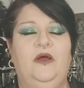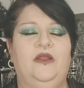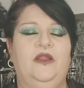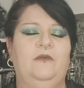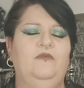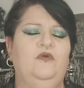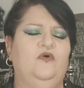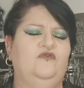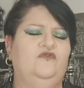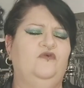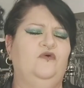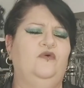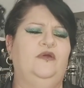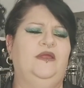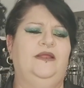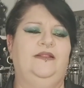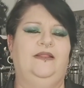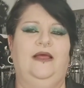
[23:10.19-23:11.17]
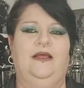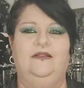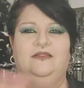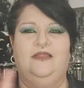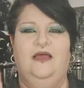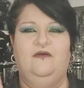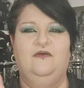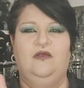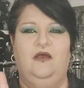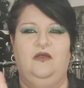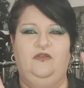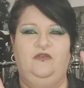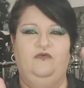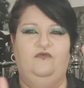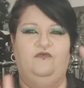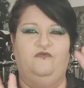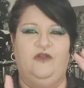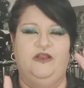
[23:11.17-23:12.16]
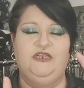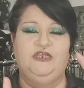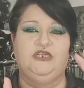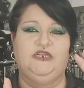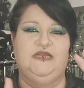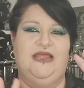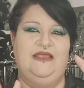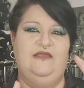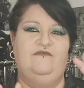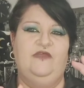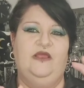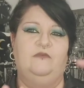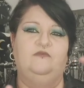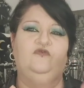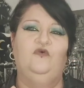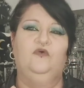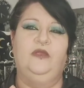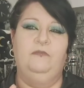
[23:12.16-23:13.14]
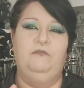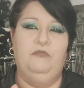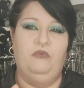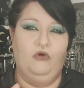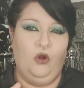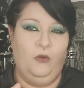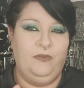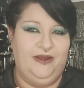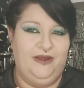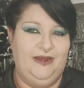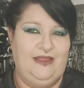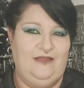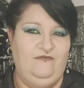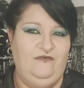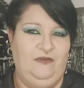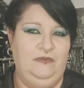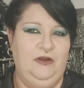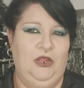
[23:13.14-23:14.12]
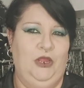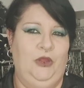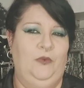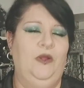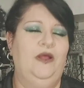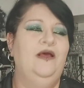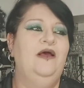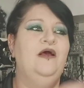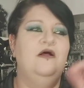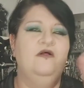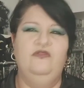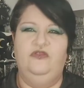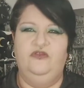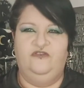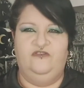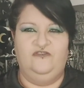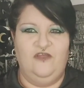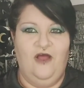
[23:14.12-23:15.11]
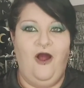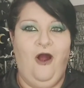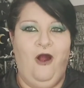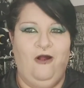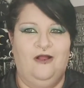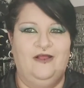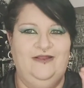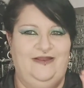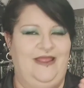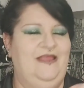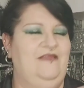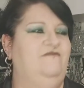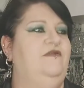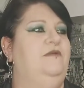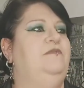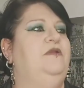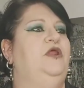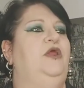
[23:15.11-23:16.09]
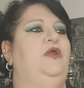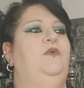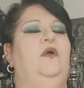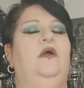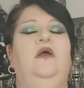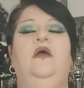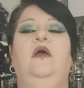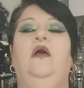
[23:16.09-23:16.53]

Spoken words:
and I'm not talking that kind of French navy, I'm talking proper navy blue, the dark navy blue,